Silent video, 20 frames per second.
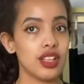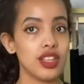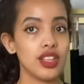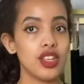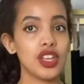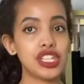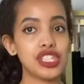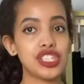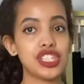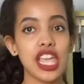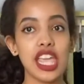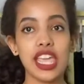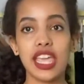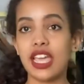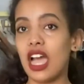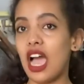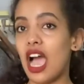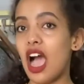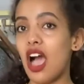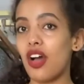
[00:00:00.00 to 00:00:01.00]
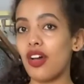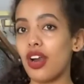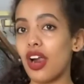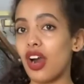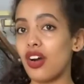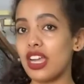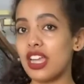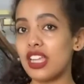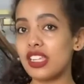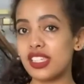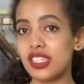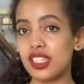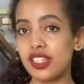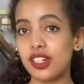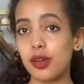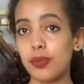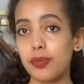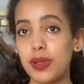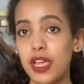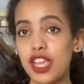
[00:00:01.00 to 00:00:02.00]
you can check out our
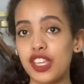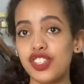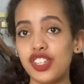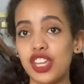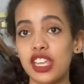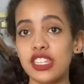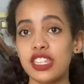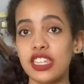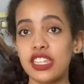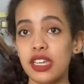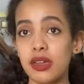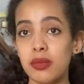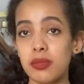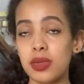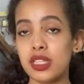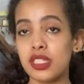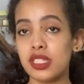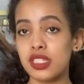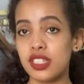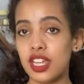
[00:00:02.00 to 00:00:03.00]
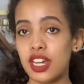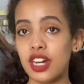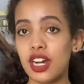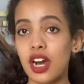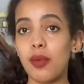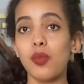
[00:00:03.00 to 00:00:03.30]
Instagram page and DM us there.